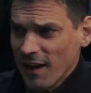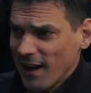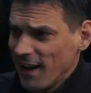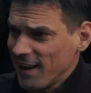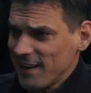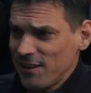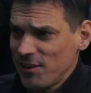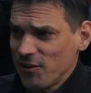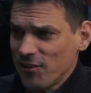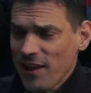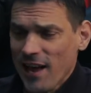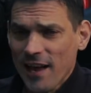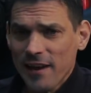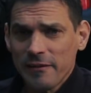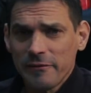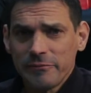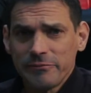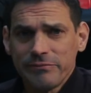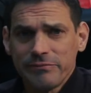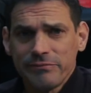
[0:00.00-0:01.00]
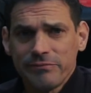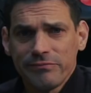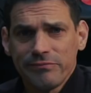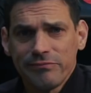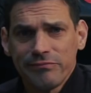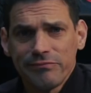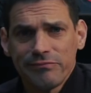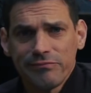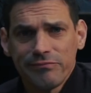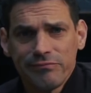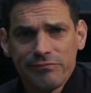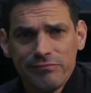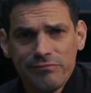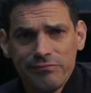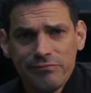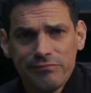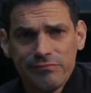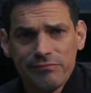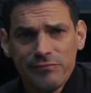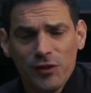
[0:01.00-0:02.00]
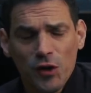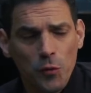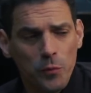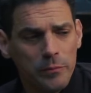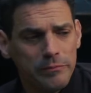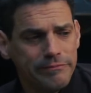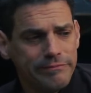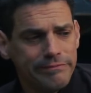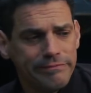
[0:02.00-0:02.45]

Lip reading: I ain't doing that. Nope.